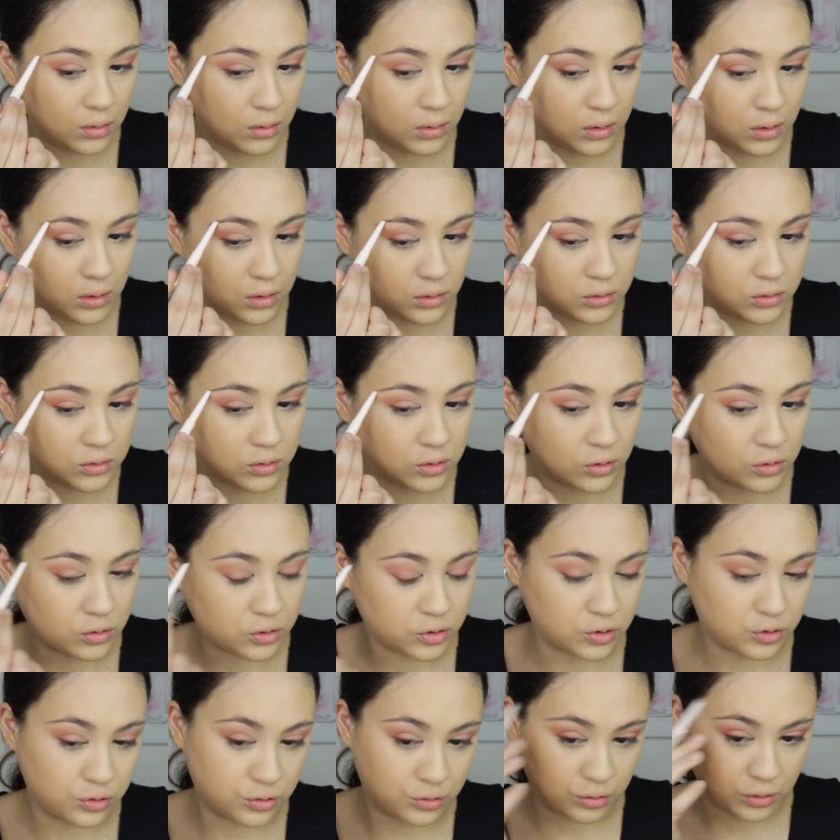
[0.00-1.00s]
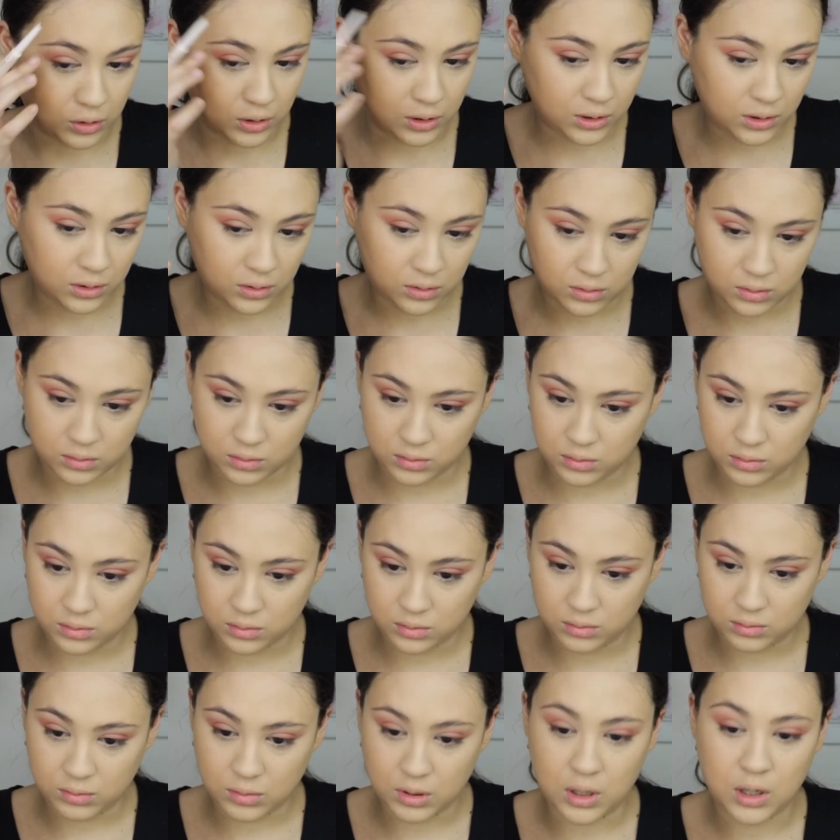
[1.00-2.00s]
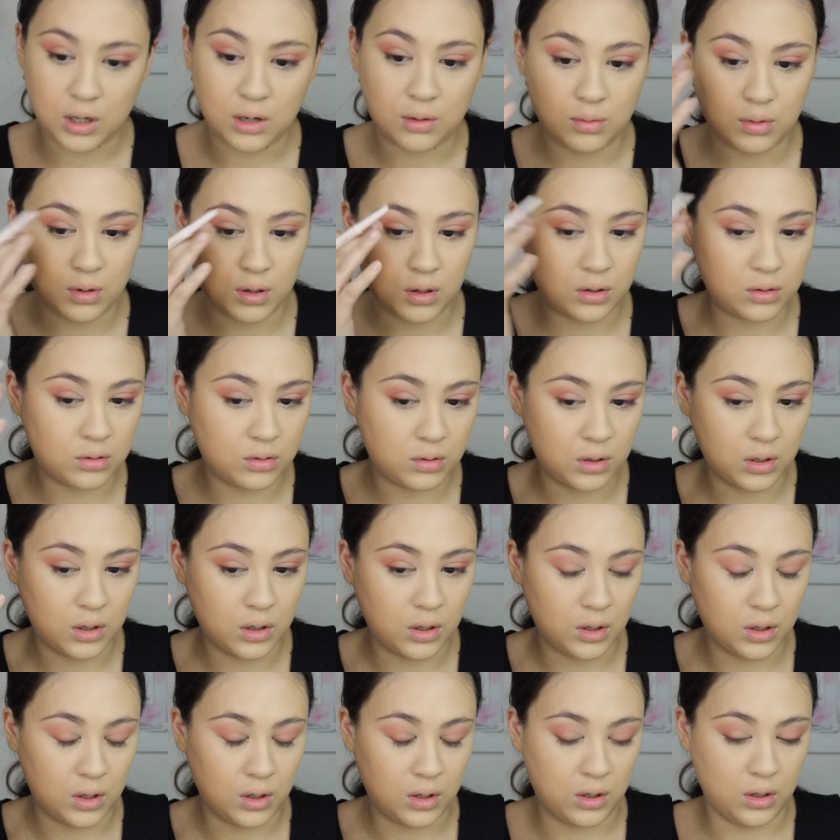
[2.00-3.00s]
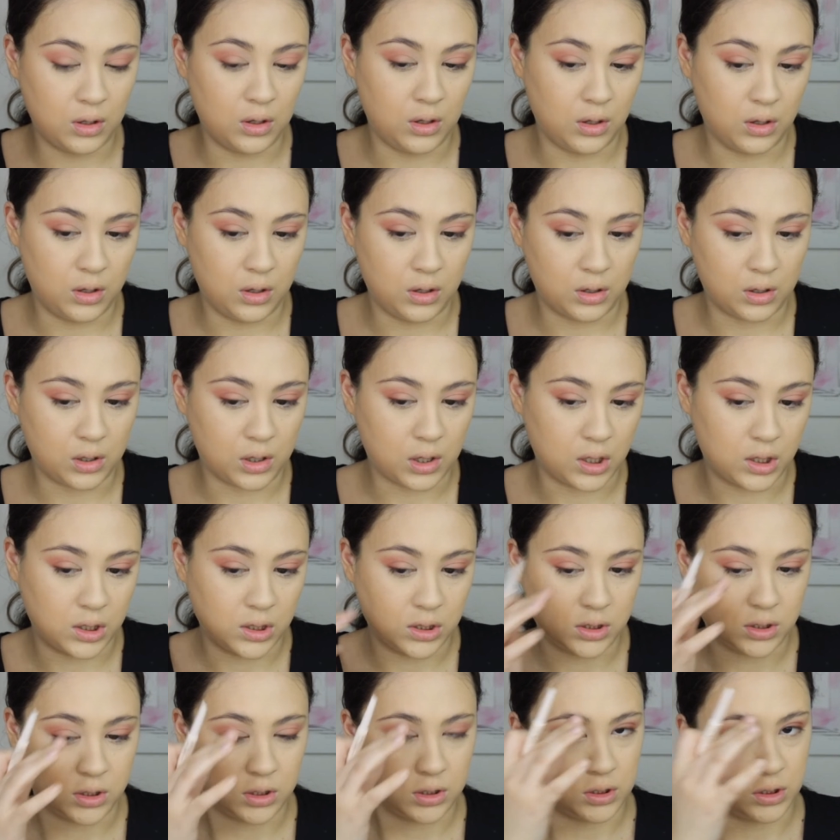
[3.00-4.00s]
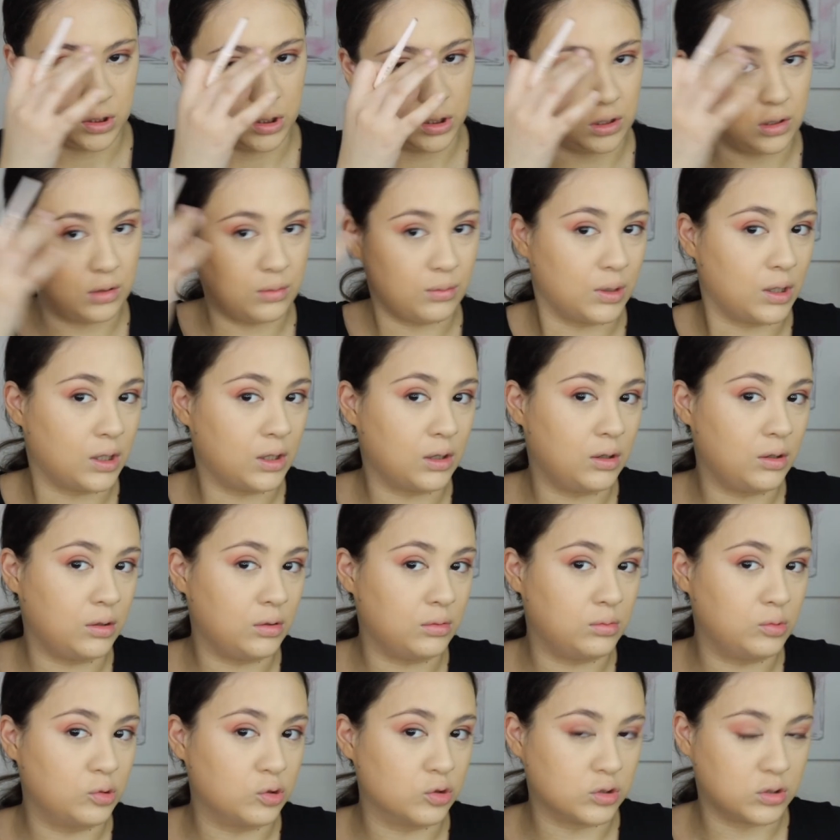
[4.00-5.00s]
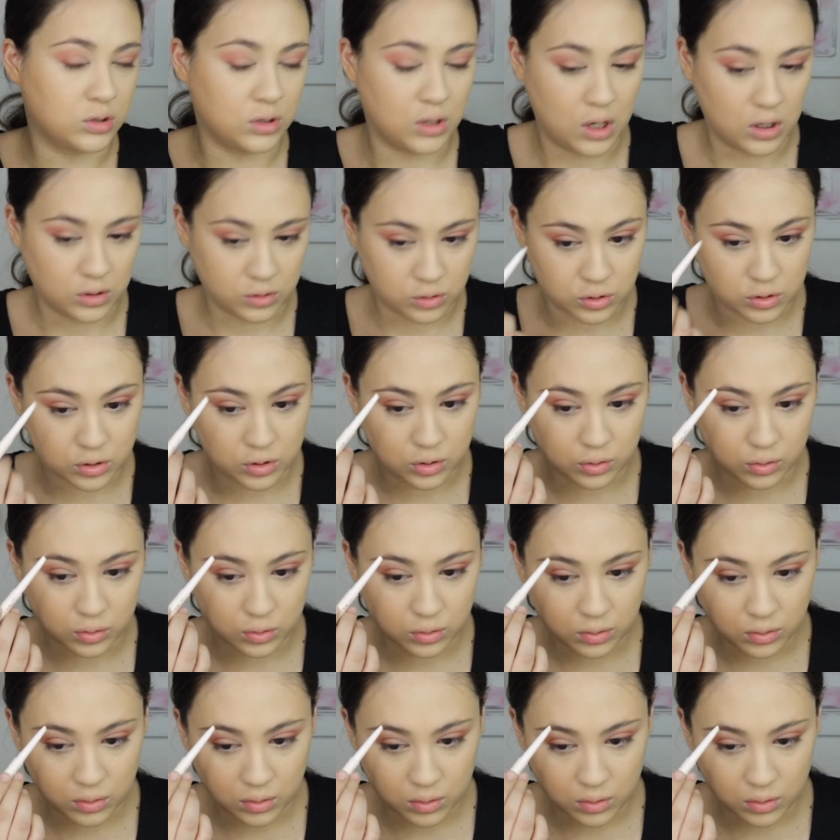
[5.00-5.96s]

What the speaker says: I just go straight in my eyebrow, because this is gonna make it look more snatched too.